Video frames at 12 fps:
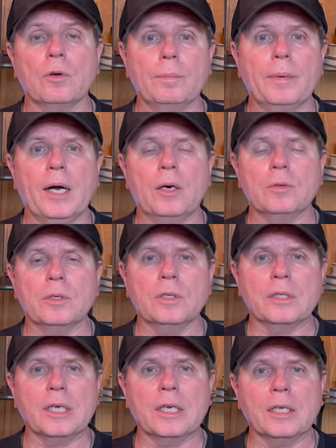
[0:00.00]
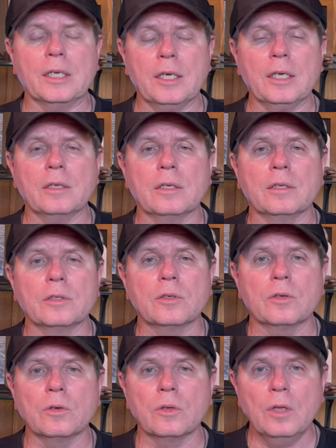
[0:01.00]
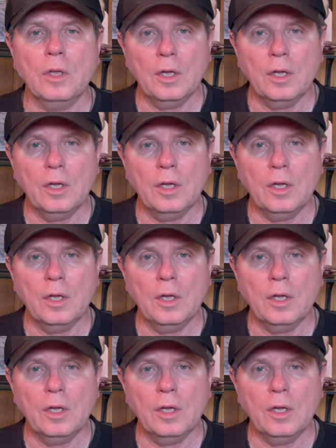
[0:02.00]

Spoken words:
and about and getting eaten until